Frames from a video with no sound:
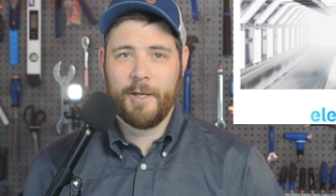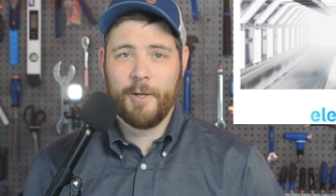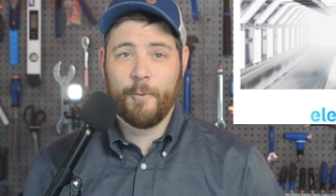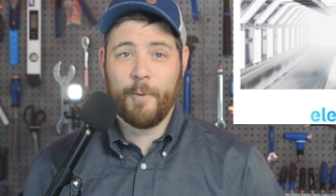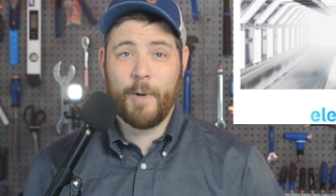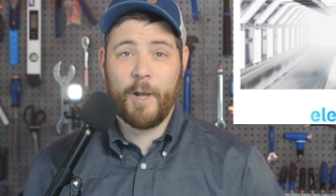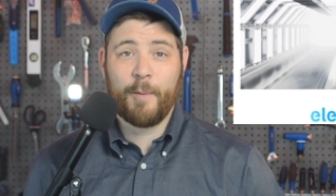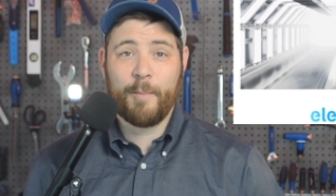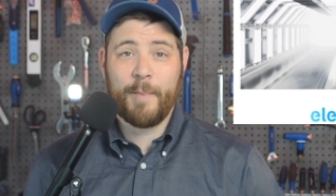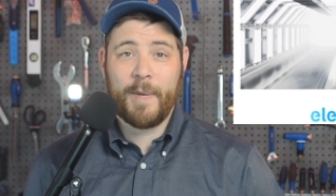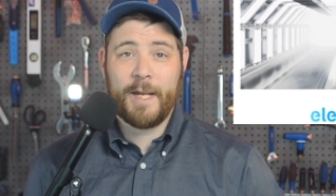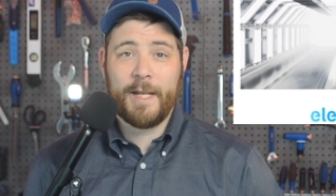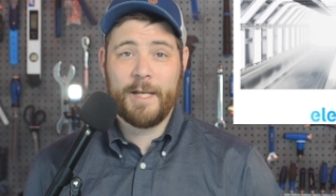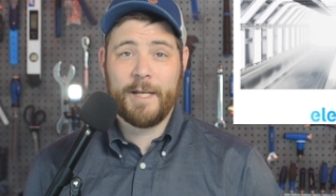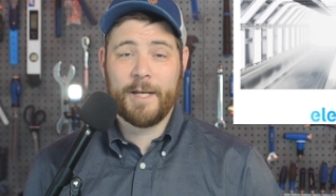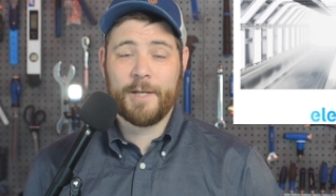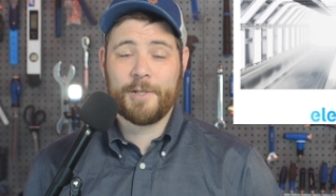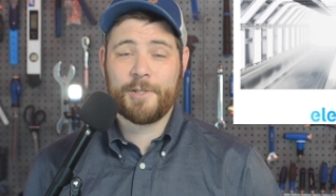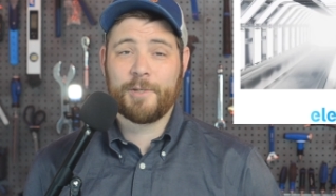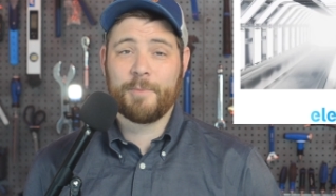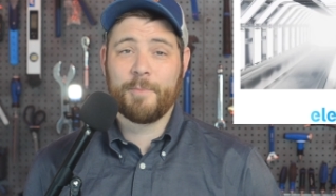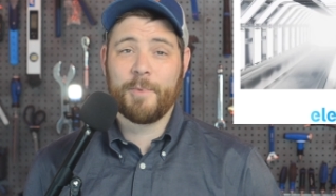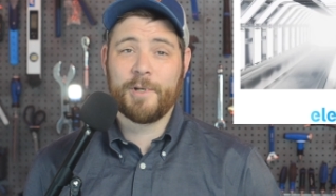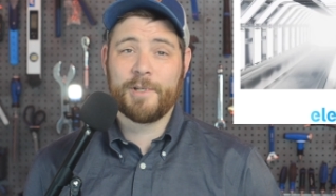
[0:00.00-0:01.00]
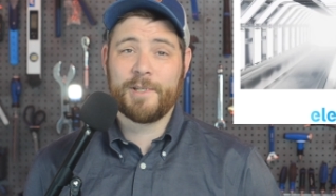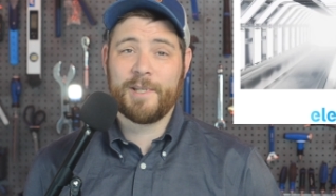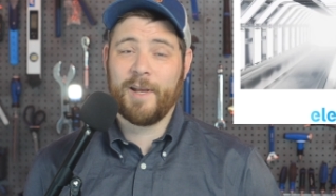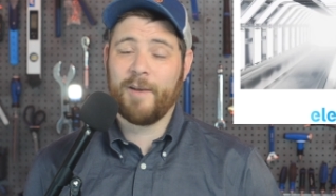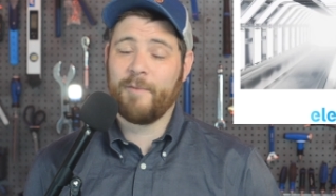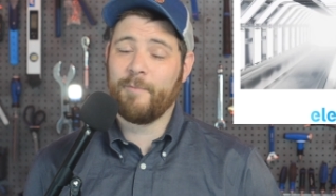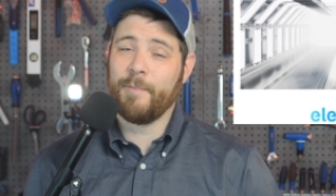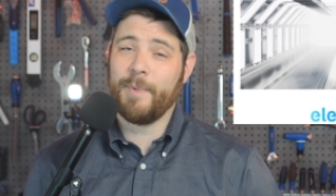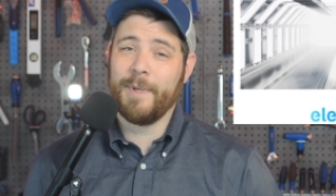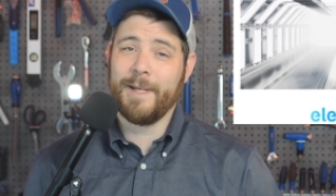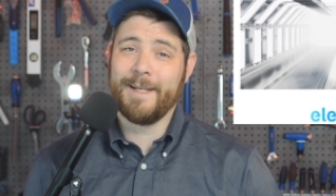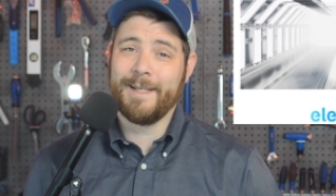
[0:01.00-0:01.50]
While many customers
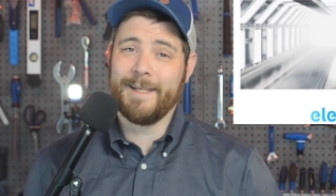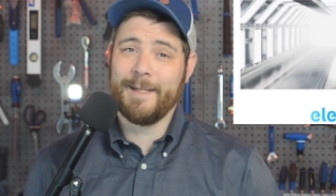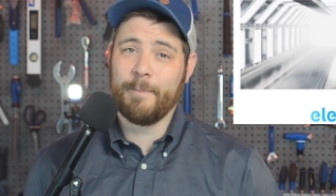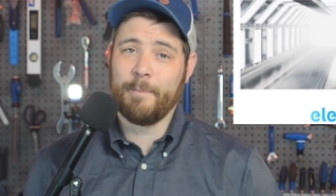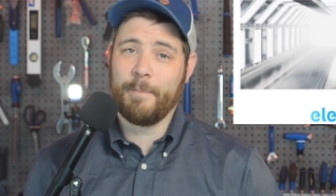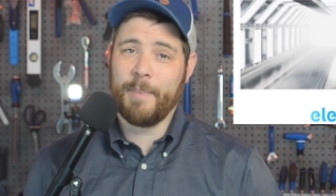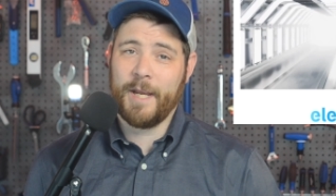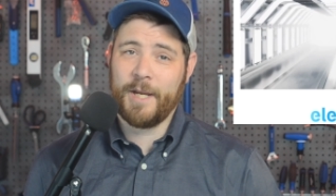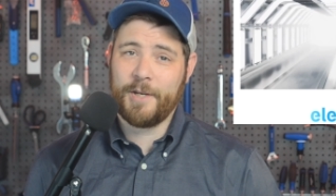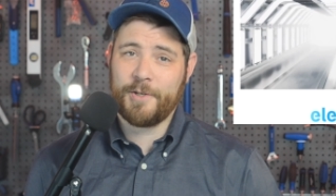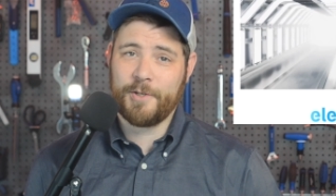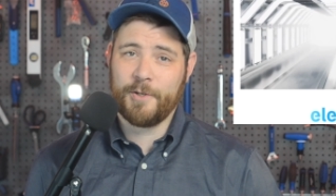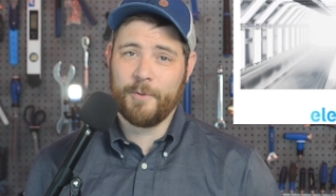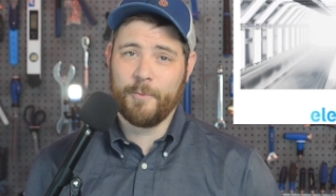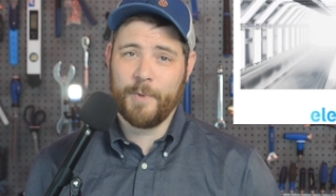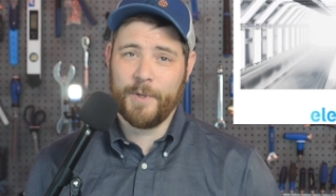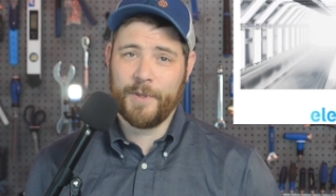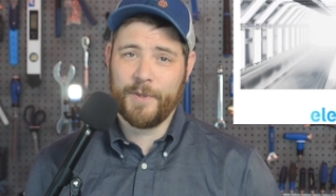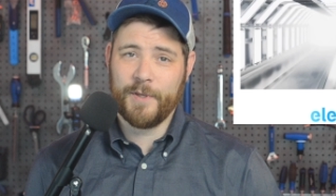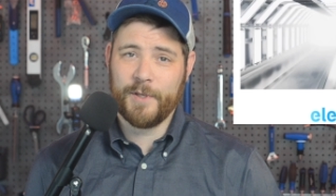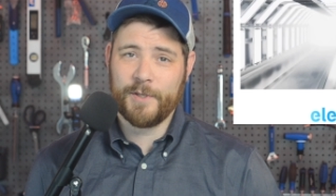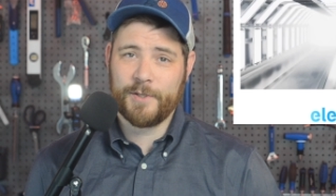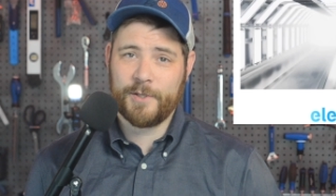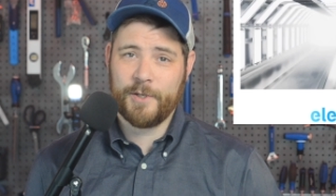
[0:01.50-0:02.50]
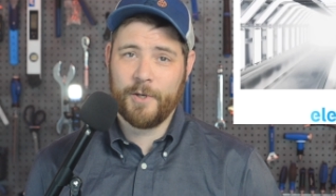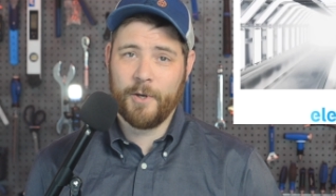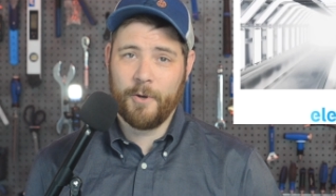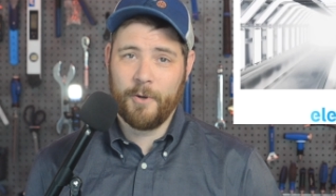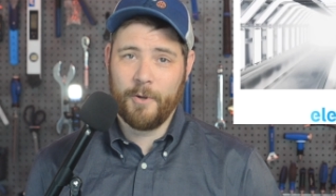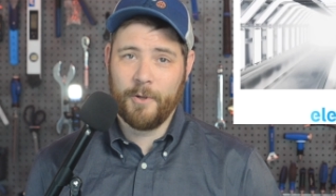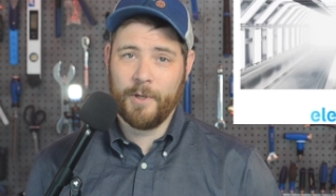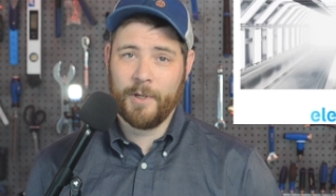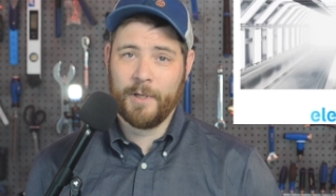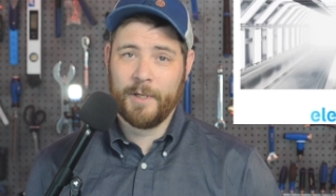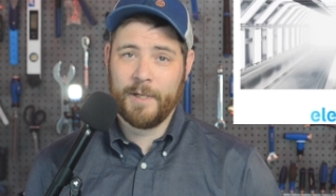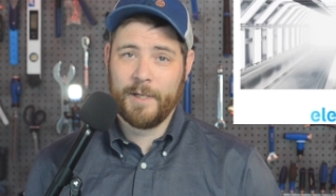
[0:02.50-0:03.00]
have been impatient with this
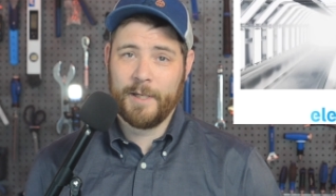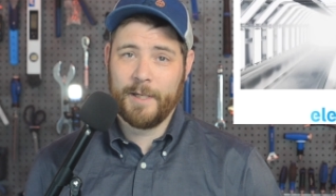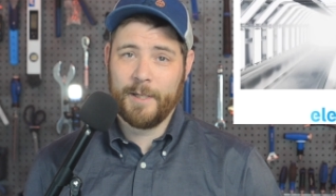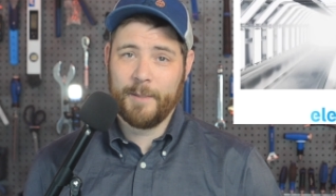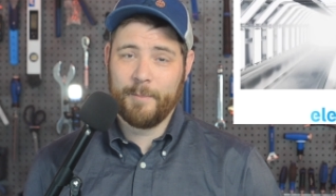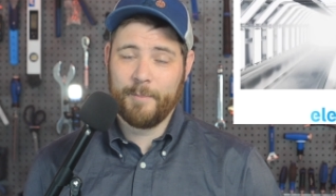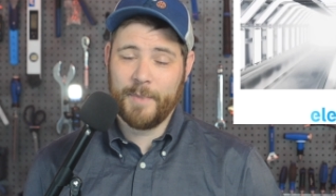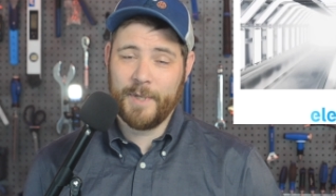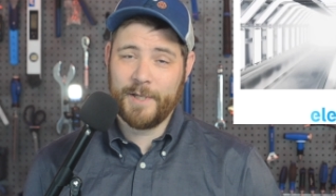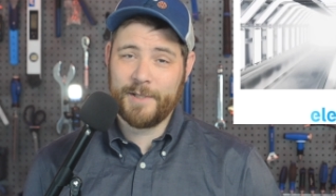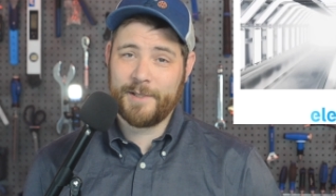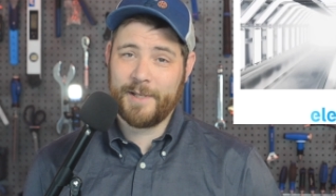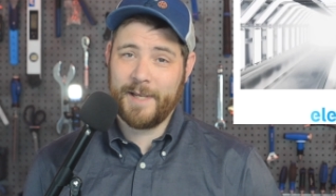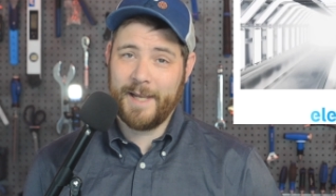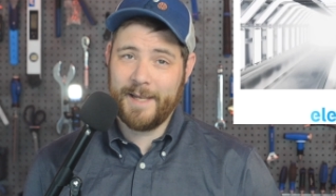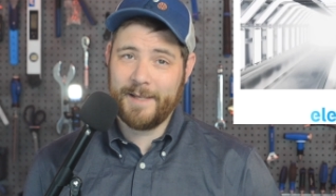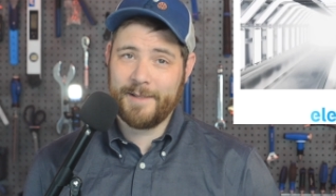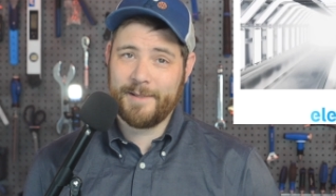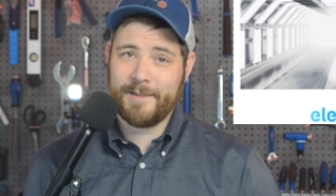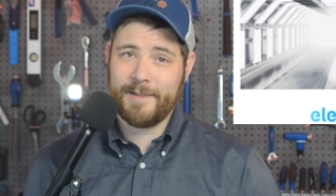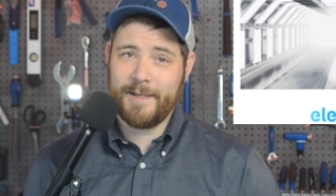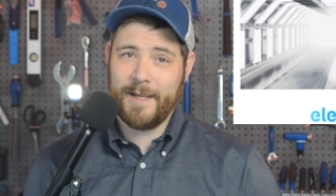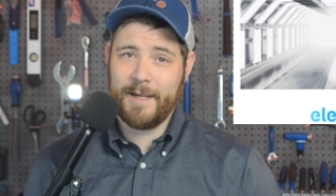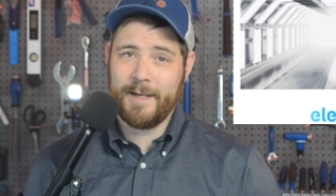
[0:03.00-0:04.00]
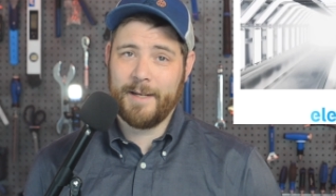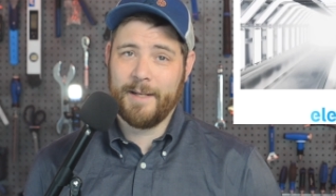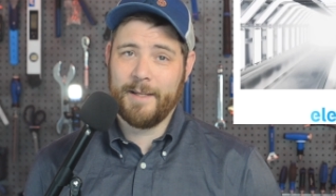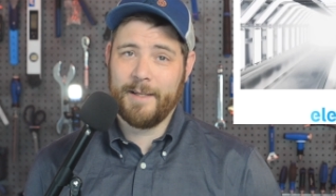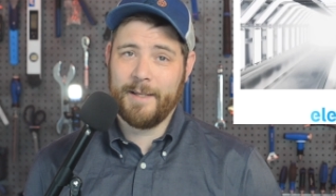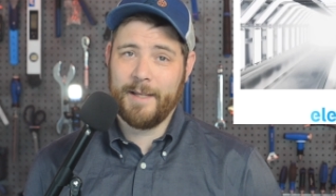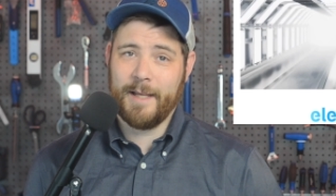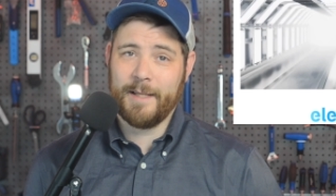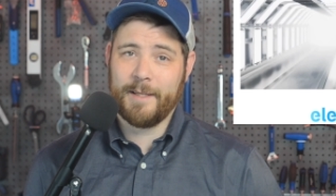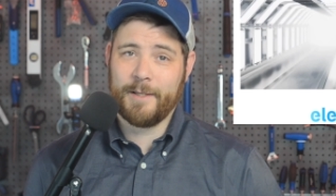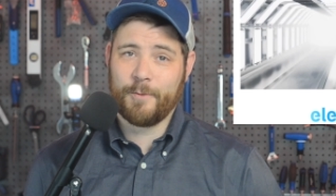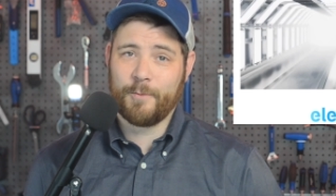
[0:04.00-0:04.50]
goal, Musk has
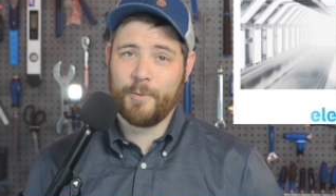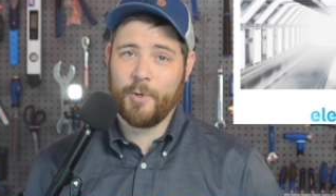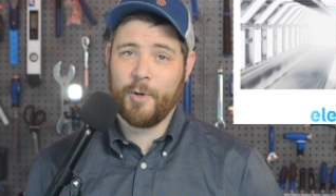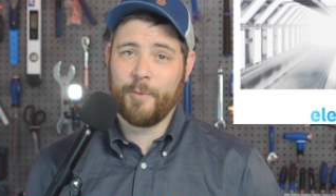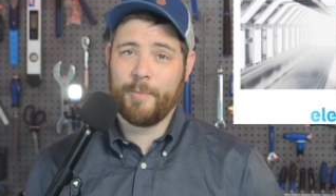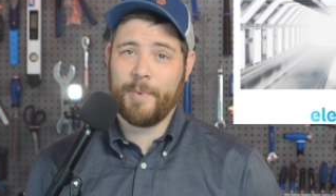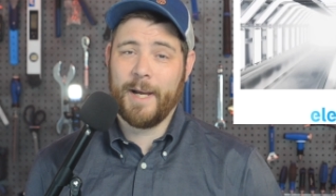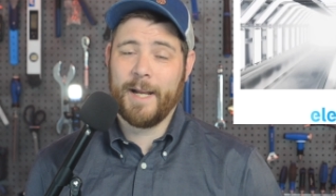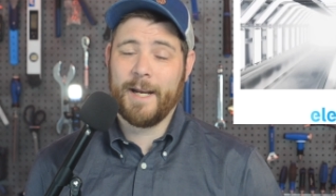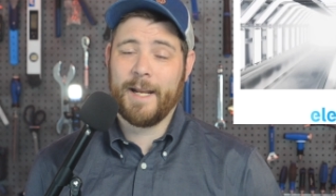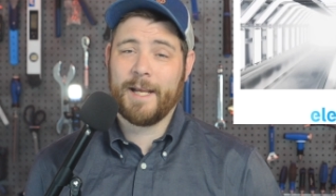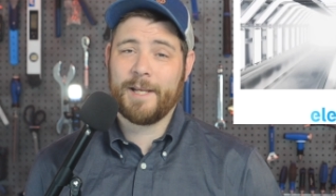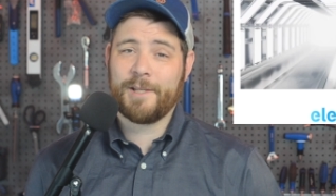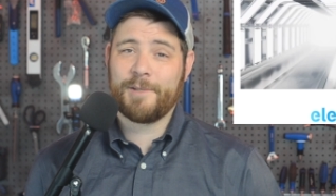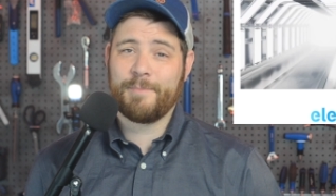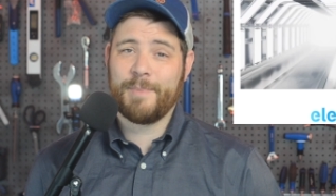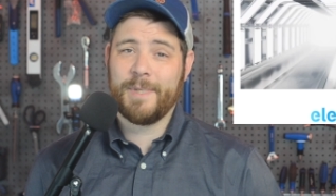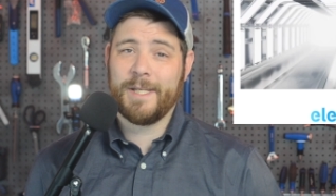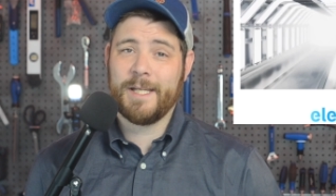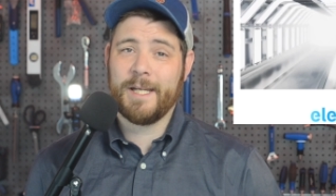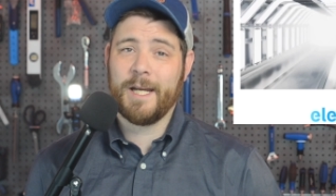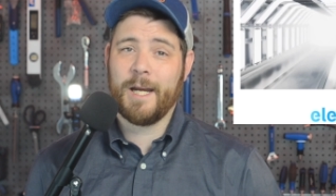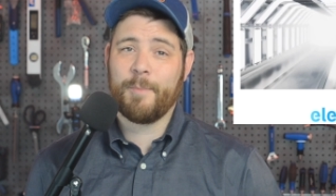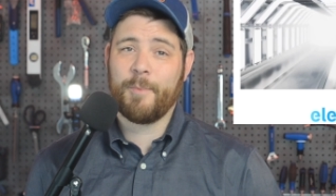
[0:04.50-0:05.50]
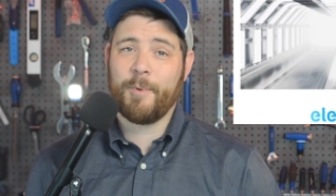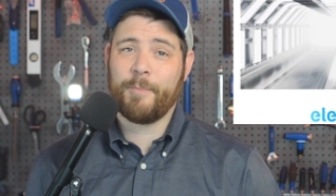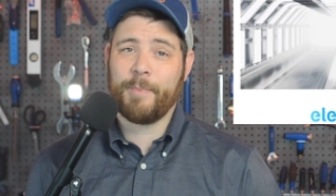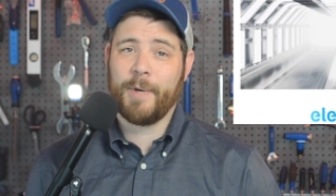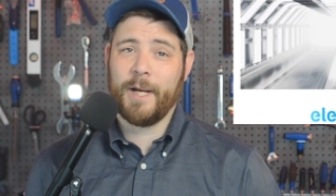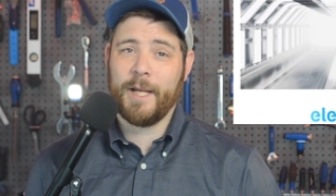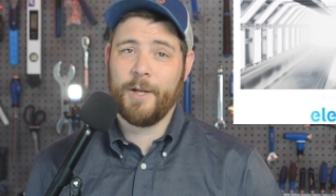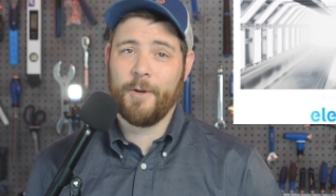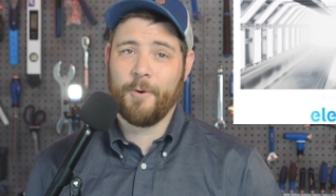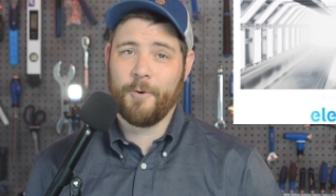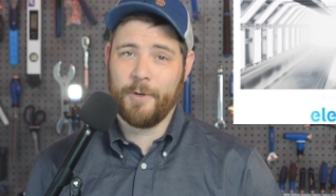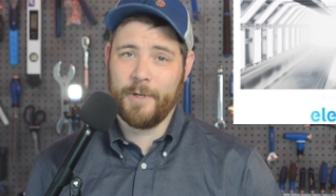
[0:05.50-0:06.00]
stated that the robot has become a
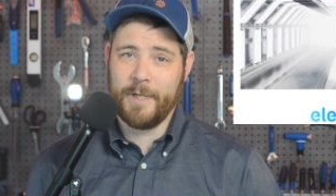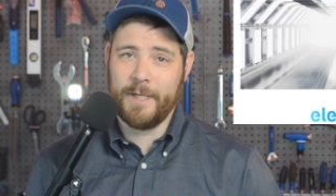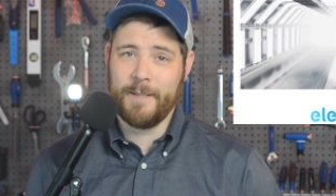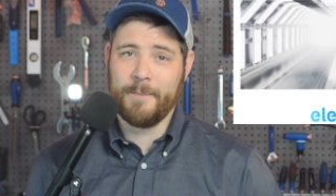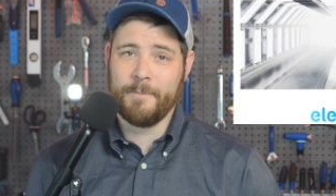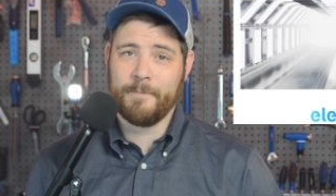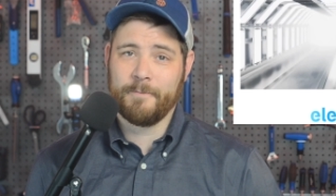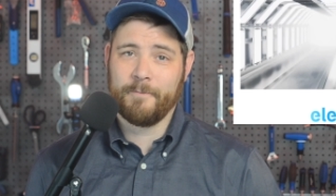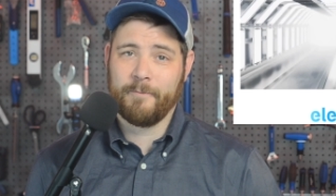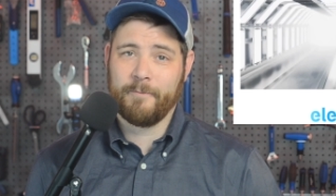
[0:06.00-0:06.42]
priority.